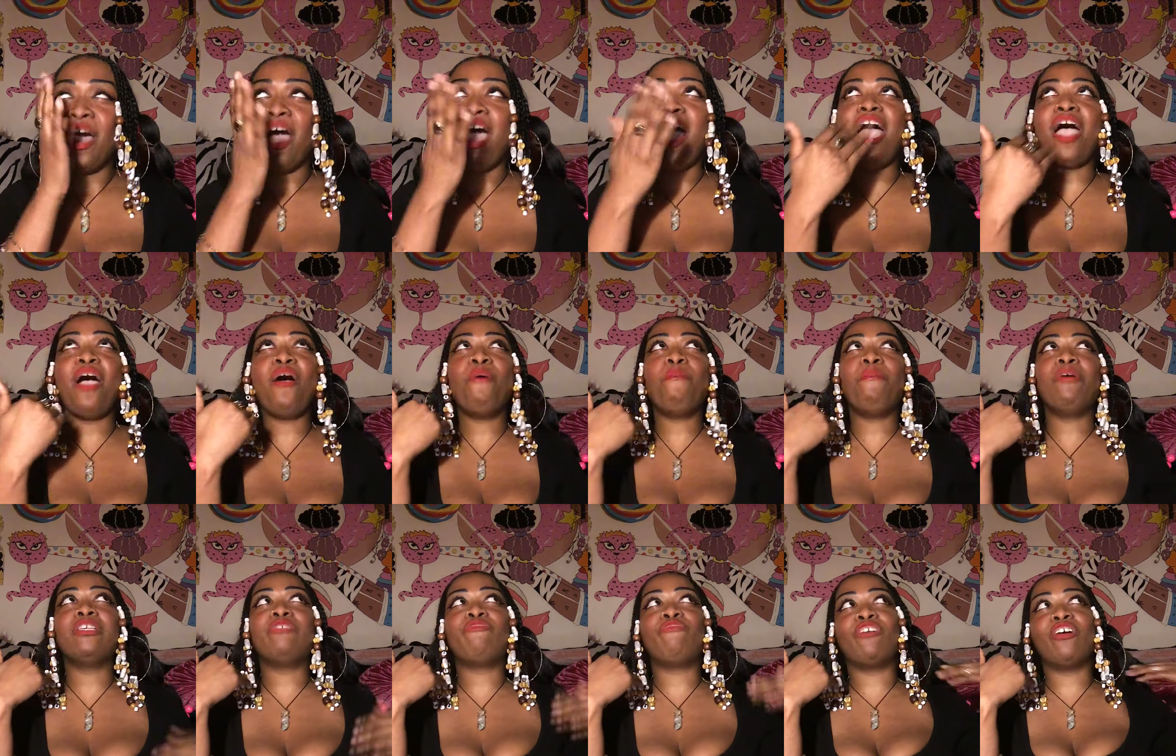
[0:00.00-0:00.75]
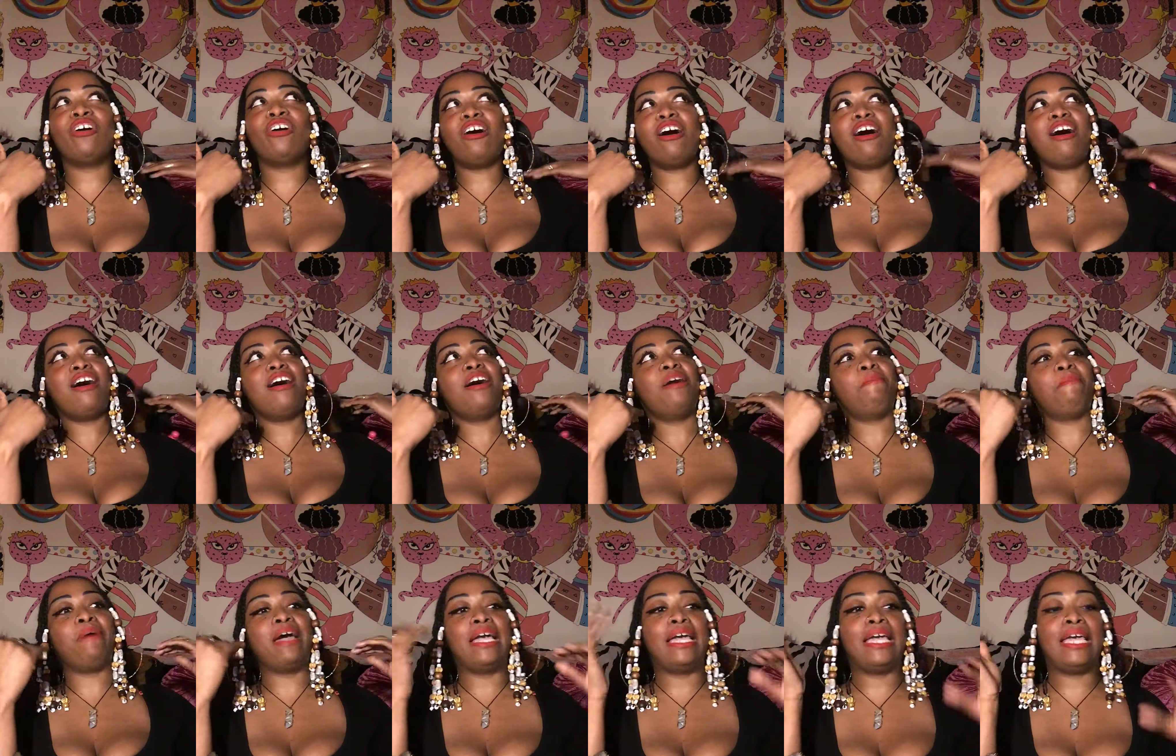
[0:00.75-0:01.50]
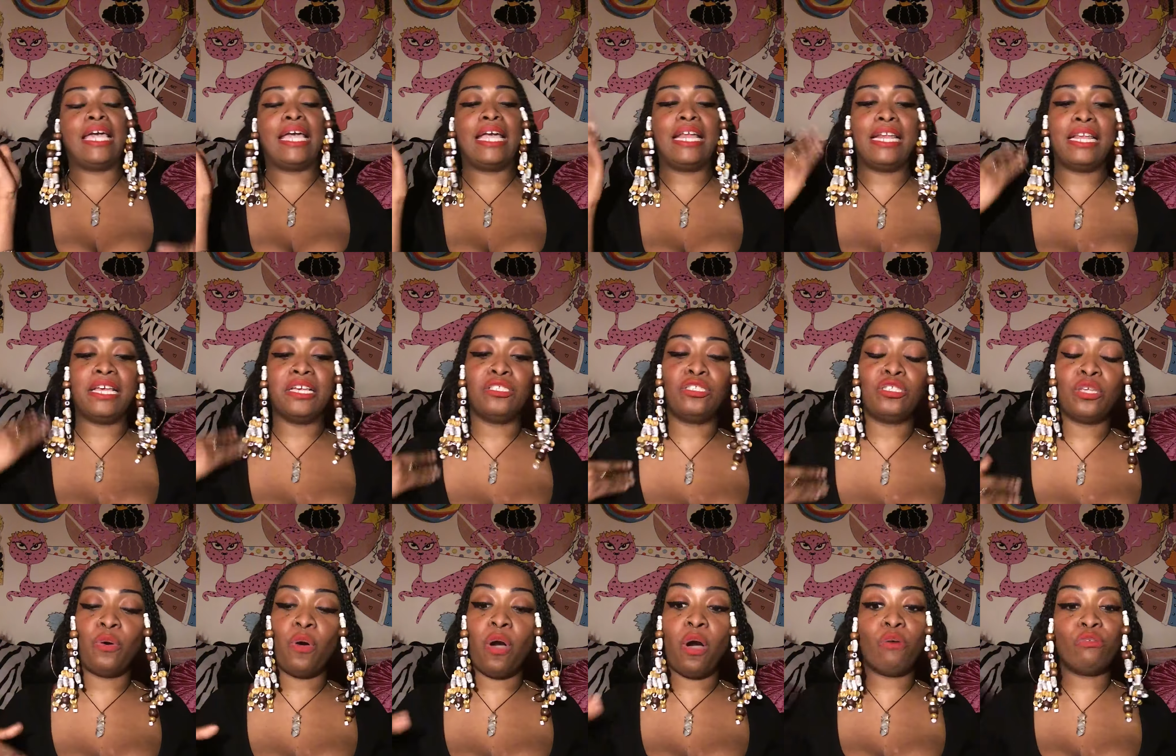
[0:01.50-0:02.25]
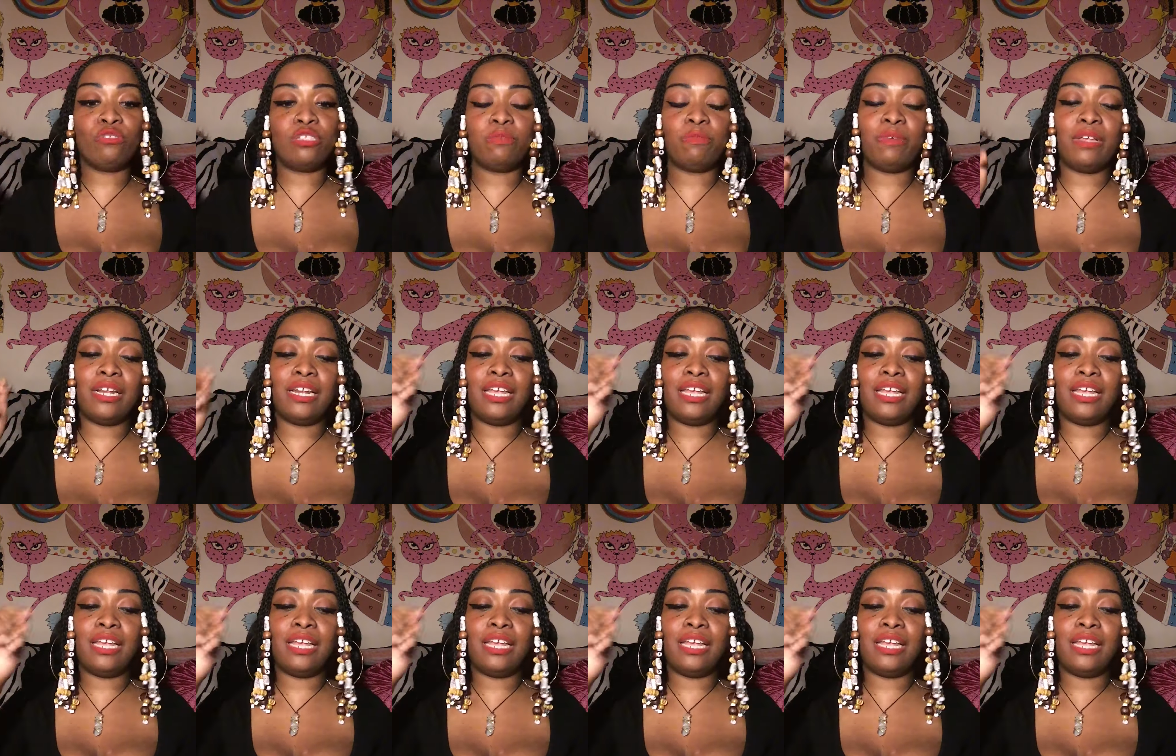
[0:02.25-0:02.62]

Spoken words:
I almost forgot, oh my goodness. So ultimate